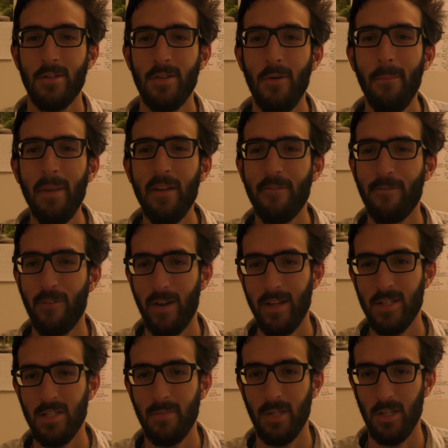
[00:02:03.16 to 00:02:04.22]
Don't be
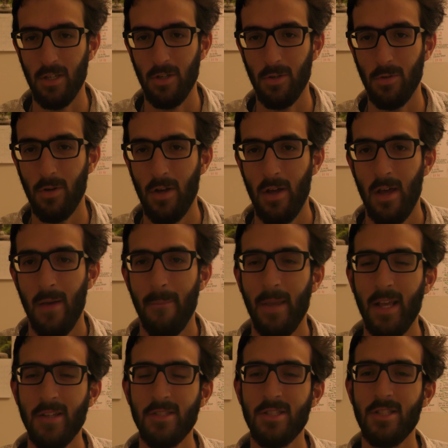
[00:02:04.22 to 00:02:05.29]
afraid to be you.
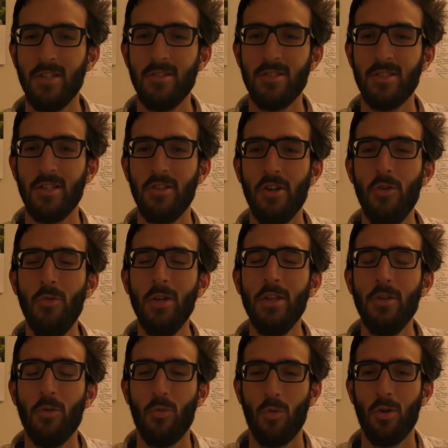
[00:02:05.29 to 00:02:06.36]
Because there's the, no one
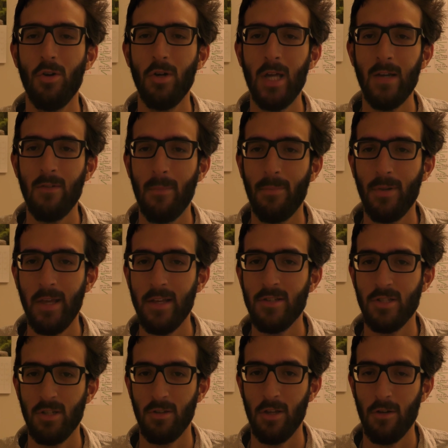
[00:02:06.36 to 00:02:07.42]
in the world can
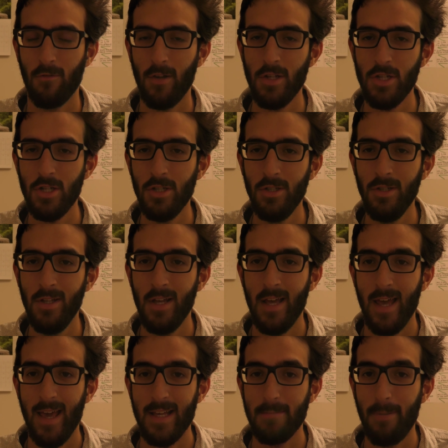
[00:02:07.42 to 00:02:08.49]
replace you. The original
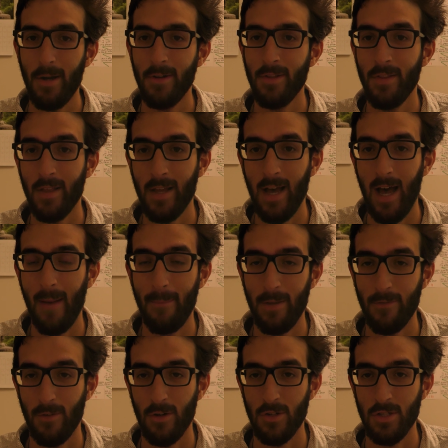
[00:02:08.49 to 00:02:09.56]
is better than the
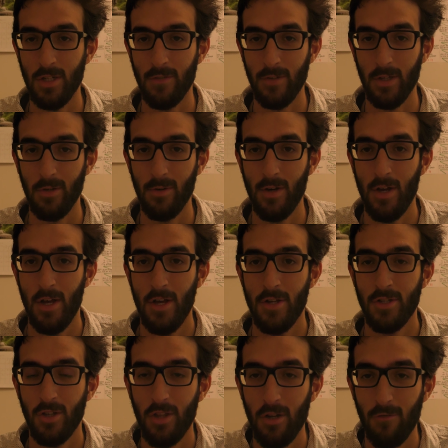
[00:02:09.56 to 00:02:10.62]
copy version of
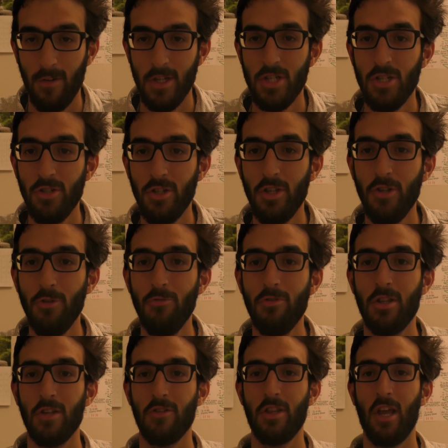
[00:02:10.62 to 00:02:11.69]
you. So the original you,
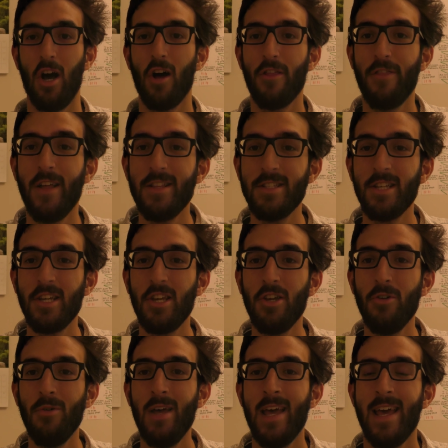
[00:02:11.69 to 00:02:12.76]
the, the authentic
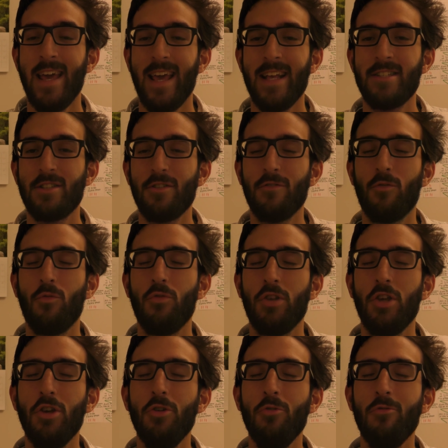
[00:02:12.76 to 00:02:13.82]
you, is the
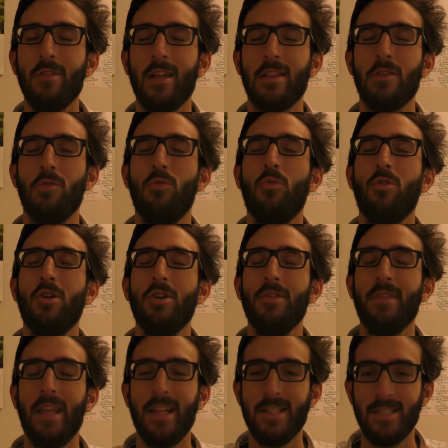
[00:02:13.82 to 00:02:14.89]
you that the world
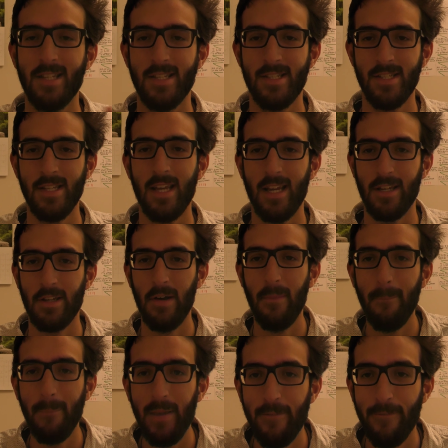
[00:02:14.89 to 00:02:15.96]
needs to see.
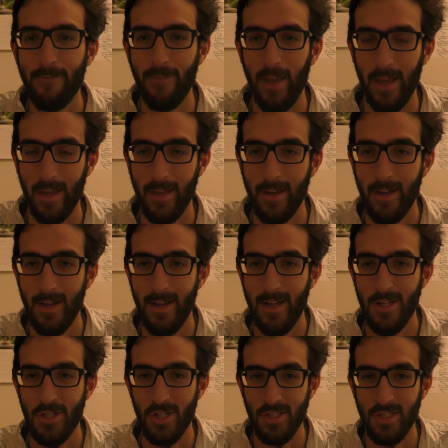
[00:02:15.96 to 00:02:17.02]
Don't be fake
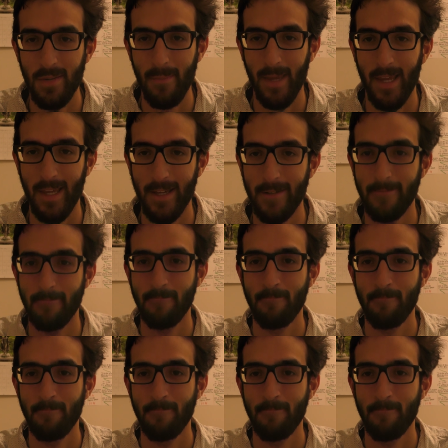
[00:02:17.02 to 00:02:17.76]
just to make it.